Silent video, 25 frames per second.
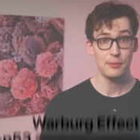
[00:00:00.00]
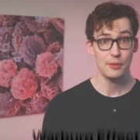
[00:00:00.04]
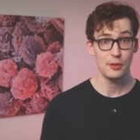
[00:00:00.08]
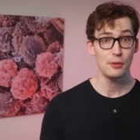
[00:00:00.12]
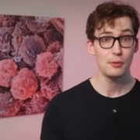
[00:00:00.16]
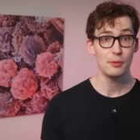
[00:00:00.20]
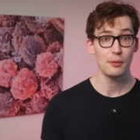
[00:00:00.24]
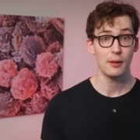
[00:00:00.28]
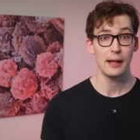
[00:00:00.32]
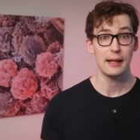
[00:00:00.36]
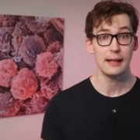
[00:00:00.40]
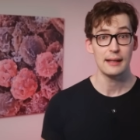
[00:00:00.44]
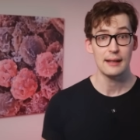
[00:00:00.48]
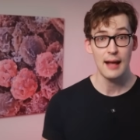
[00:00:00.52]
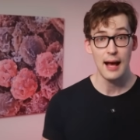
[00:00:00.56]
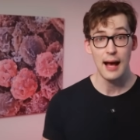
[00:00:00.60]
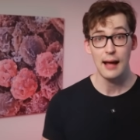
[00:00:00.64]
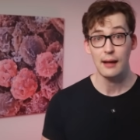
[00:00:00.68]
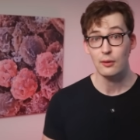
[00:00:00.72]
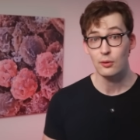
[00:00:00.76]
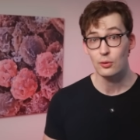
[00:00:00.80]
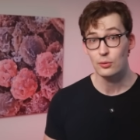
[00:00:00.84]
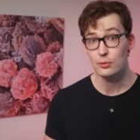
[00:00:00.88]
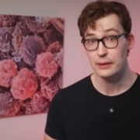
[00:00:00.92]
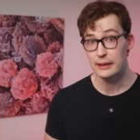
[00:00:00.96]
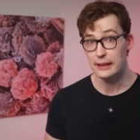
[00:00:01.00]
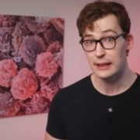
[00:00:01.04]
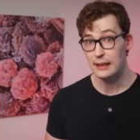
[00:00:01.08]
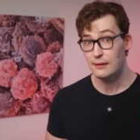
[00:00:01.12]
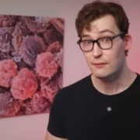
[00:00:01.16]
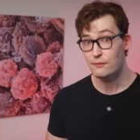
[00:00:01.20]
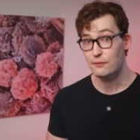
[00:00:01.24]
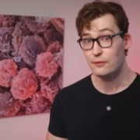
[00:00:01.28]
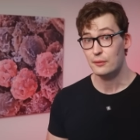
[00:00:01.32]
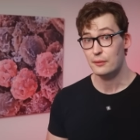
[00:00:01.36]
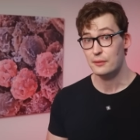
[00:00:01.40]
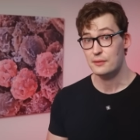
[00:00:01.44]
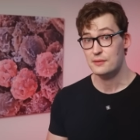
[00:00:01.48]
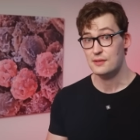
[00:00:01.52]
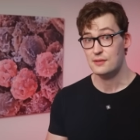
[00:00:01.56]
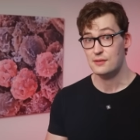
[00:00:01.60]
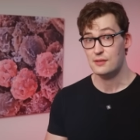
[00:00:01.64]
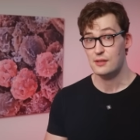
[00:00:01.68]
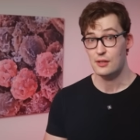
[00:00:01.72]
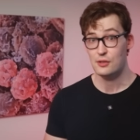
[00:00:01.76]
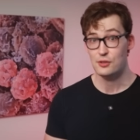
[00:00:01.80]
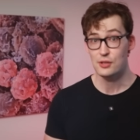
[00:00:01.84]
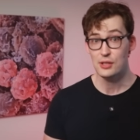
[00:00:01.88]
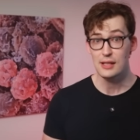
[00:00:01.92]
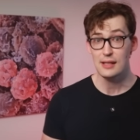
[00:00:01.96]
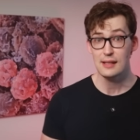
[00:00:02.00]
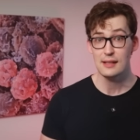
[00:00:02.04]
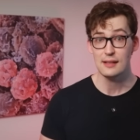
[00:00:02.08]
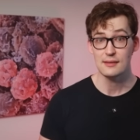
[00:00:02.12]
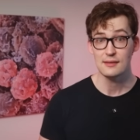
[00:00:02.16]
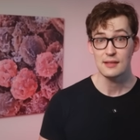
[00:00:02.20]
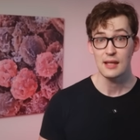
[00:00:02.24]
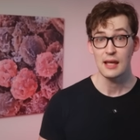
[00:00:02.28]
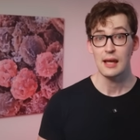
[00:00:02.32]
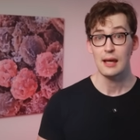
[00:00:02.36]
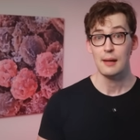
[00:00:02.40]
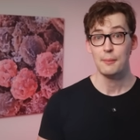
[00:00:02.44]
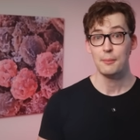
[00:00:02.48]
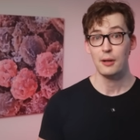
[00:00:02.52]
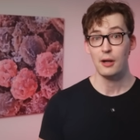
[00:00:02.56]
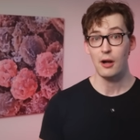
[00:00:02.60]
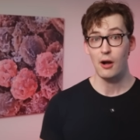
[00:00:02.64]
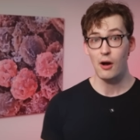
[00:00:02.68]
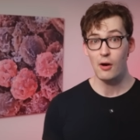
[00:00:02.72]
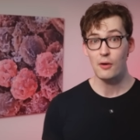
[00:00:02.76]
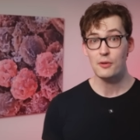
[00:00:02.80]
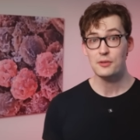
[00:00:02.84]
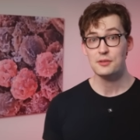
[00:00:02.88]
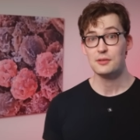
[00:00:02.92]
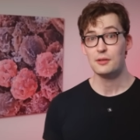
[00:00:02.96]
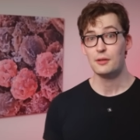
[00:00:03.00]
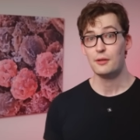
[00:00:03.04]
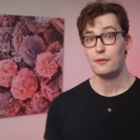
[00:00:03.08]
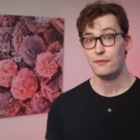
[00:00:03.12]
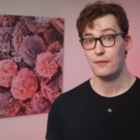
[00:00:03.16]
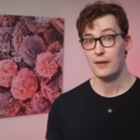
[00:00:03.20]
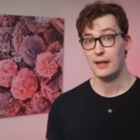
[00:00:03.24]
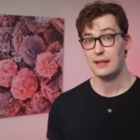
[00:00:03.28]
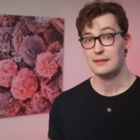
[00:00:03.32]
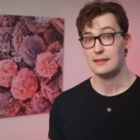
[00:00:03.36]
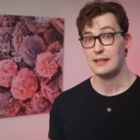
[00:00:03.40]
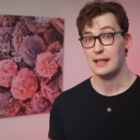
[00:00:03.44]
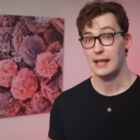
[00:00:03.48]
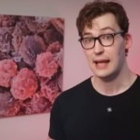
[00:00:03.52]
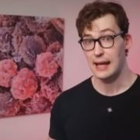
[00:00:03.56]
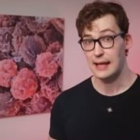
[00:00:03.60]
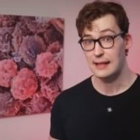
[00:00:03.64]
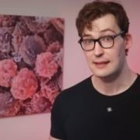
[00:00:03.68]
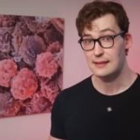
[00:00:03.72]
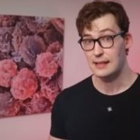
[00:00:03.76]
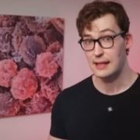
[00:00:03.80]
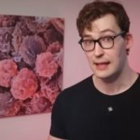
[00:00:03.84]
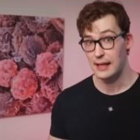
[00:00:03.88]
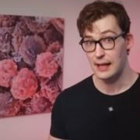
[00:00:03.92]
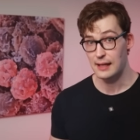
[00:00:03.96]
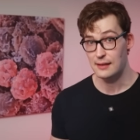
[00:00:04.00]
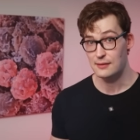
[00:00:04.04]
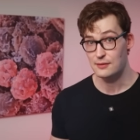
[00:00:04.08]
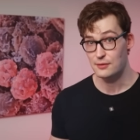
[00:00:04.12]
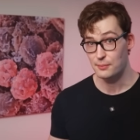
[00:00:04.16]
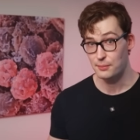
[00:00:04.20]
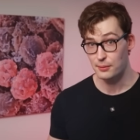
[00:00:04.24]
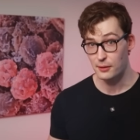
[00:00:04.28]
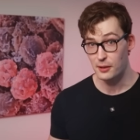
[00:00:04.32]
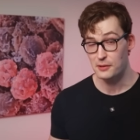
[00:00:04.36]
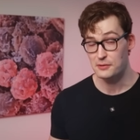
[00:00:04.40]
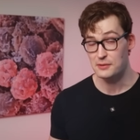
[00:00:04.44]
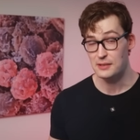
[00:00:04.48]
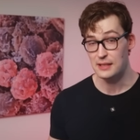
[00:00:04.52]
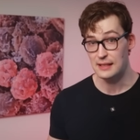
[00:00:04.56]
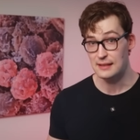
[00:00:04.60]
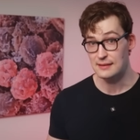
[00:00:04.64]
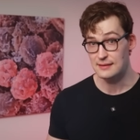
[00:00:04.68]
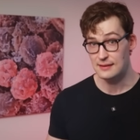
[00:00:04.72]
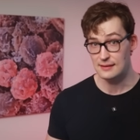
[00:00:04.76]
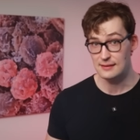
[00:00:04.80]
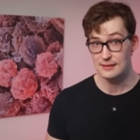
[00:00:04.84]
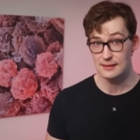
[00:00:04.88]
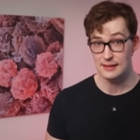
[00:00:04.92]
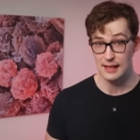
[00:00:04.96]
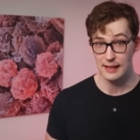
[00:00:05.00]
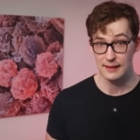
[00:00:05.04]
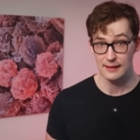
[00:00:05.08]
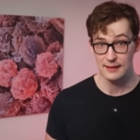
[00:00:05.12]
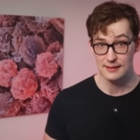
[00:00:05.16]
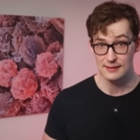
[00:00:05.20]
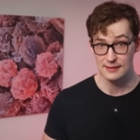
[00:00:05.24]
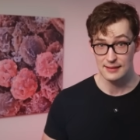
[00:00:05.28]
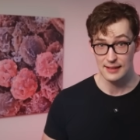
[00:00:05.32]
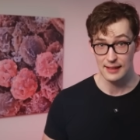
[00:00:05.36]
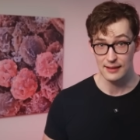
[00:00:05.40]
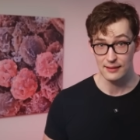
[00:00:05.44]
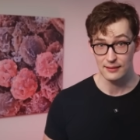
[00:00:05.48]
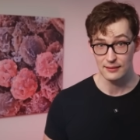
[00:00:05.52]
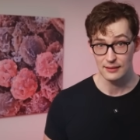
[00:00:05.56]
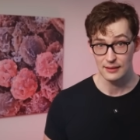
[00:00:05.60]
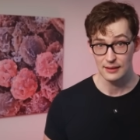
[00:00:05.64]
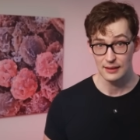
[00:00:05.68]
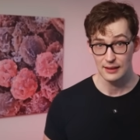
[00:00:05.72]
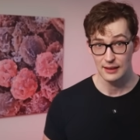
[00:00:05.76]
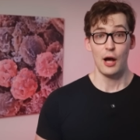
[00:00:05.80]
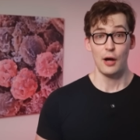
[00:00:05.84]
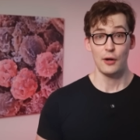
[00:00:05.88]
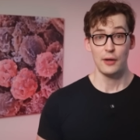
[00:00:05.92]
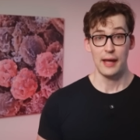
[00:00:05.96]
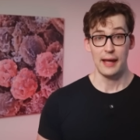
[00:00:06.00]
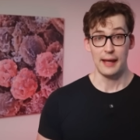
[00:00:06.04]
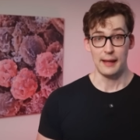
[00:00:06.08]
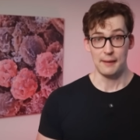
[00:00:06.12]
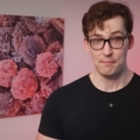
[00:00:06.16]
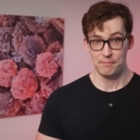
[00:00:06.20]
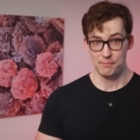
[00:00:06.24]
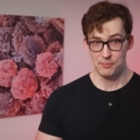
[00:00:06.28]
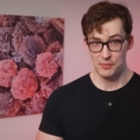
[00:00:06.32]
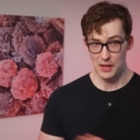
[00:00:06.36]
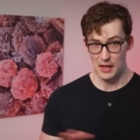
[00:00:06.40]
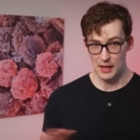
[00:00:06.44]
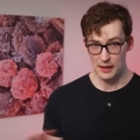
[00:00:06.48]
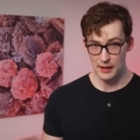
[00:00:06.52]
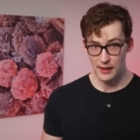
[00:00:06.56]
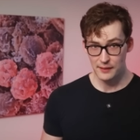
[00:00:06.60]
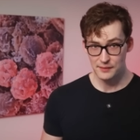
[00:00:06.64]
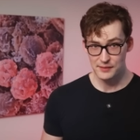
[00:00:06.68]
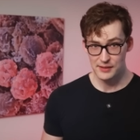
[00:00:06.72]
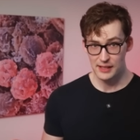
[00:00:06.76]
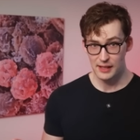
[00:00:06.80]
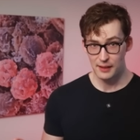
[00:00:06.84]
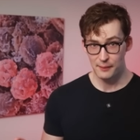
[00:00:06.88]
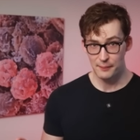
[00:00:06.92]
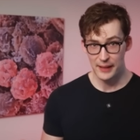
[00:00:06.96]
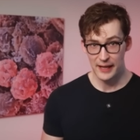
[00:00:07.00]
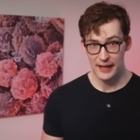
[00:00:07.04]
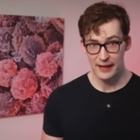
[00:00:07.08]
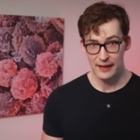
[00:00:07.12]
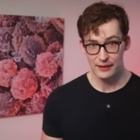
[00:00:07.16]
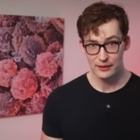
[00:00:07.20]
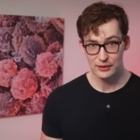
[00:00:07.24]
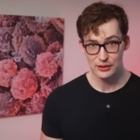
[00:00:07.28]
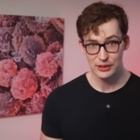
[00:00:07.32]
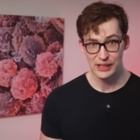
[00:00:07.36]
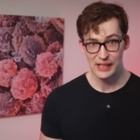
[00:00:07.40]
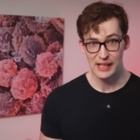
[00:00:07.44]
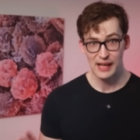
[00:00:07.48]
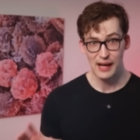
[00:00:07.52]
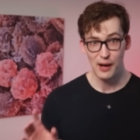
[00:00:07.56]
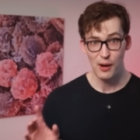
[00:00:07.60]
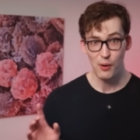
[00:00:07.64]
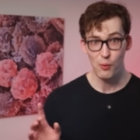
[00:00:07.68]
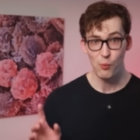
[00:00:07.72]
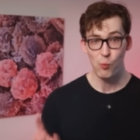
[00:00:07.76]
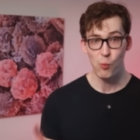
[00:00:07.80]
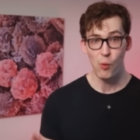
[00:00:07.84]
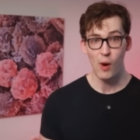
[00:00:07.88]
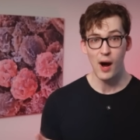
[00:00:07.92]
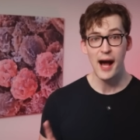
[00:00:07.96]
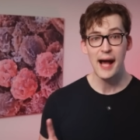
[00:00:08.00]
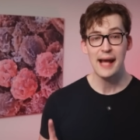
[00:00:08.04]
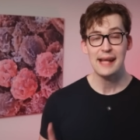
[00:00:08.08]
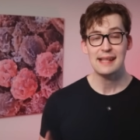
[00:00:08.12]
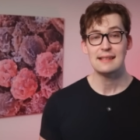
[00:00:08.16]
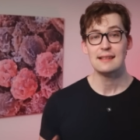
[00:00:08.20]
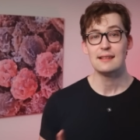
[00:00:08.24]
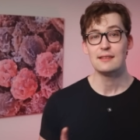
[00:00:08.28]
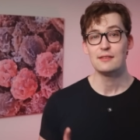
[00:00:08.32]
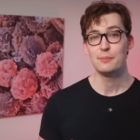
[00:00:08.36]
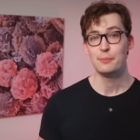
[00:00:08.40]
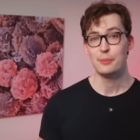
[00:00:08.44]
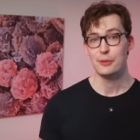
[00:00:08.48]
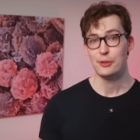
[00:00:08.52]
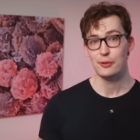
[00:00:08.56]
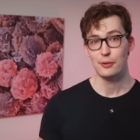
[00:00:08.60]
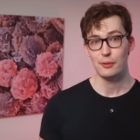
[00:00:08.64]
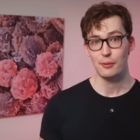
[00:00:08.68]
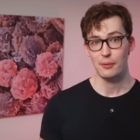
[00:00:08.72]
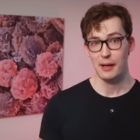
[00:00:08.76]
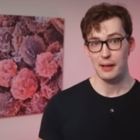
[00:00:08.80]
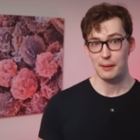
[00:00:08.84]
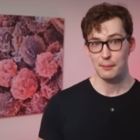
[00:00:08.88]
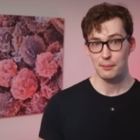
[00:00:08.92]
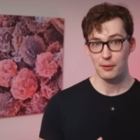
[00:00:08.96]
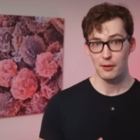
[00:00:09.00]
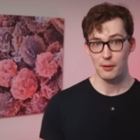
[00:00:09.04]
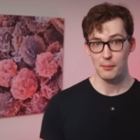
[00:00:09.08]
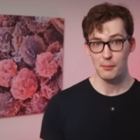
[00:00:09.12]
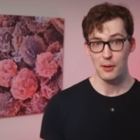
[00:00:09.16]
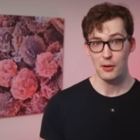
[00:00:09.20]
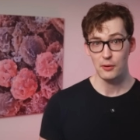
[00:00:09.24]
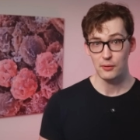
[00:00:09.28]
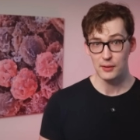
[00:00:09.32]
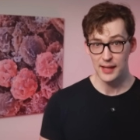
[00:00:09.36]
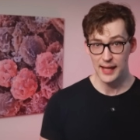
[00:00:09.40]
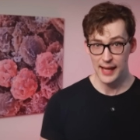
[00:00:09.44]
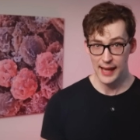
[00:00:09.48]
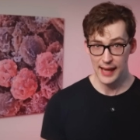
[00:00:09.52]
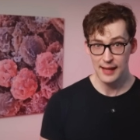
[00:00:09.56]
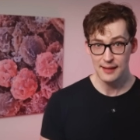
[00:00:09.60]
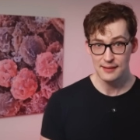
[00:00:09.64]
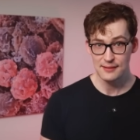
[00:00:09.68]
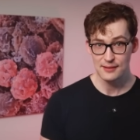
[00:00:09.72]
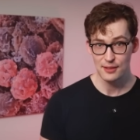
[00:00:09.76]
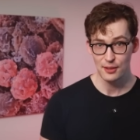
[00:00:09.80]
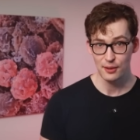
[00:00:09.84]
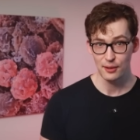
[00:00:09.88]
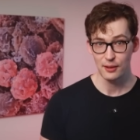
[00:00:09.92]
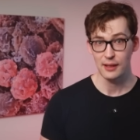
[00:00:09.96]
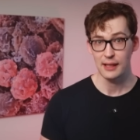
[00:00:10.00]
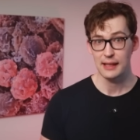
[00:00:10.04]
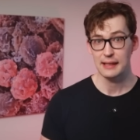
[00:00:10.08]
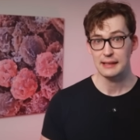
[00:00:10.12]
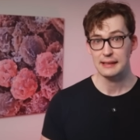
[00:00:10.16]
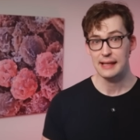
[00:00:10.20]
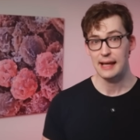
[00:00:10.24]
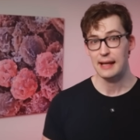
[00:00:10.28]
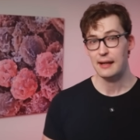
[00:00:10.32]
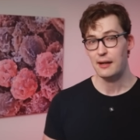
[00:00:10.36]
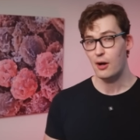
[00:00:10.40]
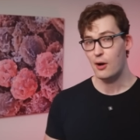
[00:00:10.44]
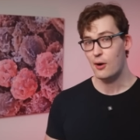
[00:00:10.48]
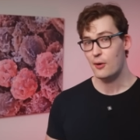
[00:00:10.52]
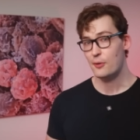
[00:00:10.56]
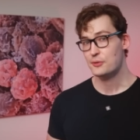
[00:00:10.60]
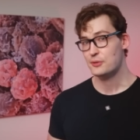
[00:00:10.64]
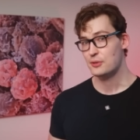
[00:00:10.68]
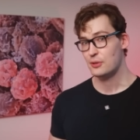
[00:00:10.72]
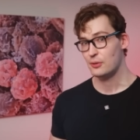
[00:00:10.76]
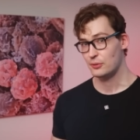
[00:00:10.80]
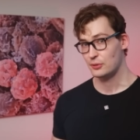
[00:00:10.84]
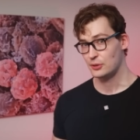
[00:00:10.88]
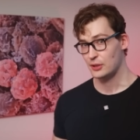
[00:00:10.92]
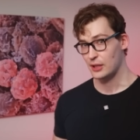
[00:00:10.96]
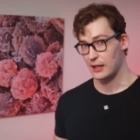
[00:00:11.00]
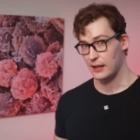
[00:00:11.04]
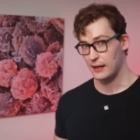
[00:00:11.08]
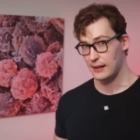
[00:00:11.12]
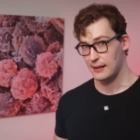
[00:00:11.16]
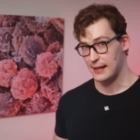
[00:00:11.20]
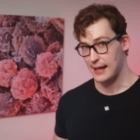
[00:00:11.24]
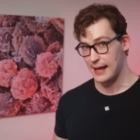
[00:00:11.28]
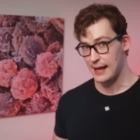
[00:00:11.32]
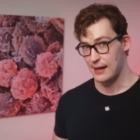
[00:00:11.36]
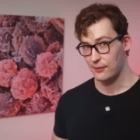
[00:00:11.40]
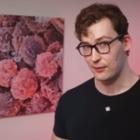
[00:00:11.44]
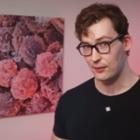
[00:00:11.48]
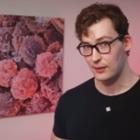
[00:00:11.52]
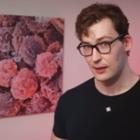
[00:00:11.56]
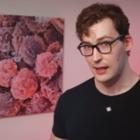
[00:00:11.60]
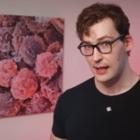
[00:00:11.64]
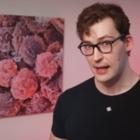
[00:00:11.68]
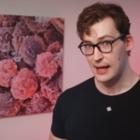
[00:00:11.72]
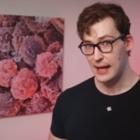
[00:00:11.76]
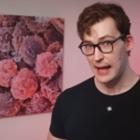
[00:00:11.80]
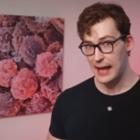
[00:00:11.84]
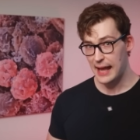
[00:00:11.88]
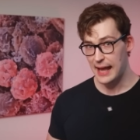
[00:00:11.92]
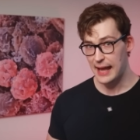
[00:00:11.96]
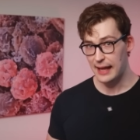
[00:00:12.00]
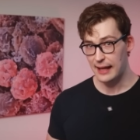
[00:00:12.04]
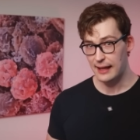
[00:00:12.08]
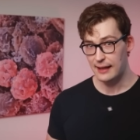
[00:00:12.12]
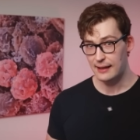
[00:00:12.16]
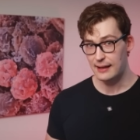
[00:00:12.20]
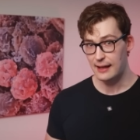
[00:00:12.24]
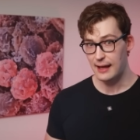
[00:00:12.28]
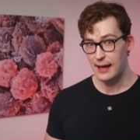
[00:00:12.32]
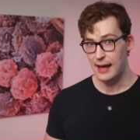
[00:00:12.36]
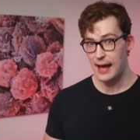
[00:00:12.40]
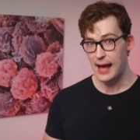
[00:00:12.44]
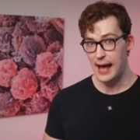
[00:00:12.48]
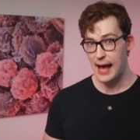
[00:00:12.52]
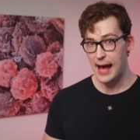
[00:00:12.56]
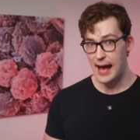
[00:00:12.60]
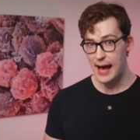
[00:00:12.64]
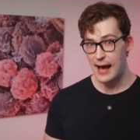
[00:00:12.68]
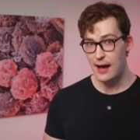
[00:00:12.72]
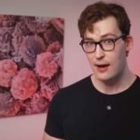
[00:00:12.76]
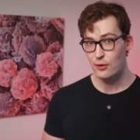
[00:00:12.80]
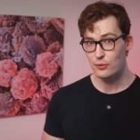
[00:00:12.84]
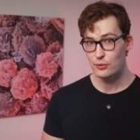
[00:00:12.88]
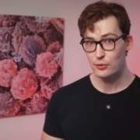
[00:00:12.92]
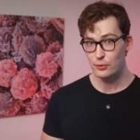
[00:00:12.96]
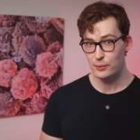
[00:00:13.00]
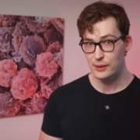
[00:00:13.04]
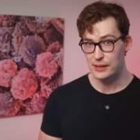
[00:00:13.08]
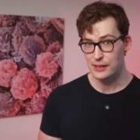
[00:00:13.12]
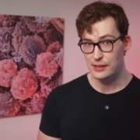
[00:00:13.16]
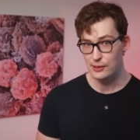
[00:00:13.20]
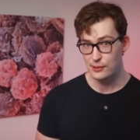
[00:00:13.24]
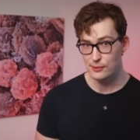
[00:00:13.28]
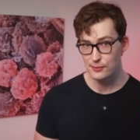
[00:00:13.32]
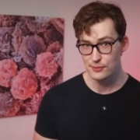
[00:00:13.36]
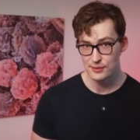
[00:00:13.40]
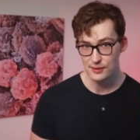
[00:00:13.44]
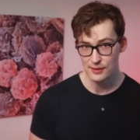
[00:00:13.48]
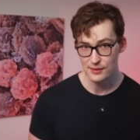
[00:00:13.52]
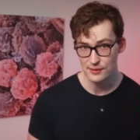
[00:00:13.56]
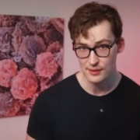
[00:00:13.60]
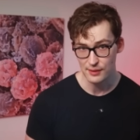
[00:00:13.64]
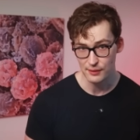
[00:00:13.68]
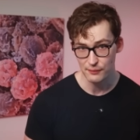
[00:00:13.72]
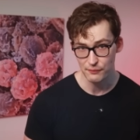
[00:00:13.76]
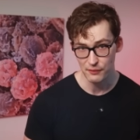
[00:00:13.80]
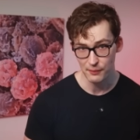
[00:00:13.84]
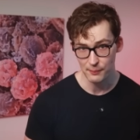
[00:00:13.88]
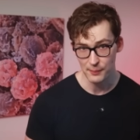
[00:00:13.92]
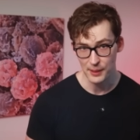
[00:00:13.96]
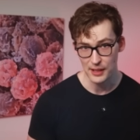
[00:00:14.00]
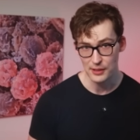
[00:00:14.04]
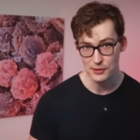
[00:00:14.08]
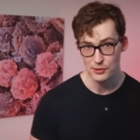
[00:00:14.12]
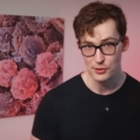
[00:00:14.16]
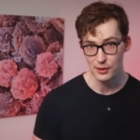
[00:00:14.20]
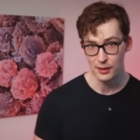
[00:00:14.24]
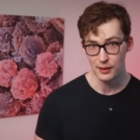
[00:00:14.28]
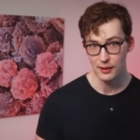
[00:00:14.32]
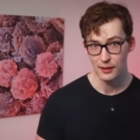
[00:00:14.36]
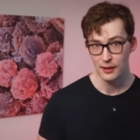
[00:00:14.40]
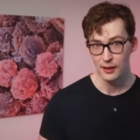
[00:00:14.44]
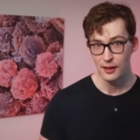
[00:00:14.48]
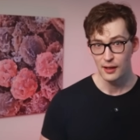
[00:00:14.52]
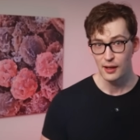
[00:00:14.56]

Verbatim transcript: butyrate not only influences the genes, but also affects the anti-cancer proteins inside the cell. Okay, enough cell biology. Why does butyrate promote cancer and yet also shut it down? And how do we use this information?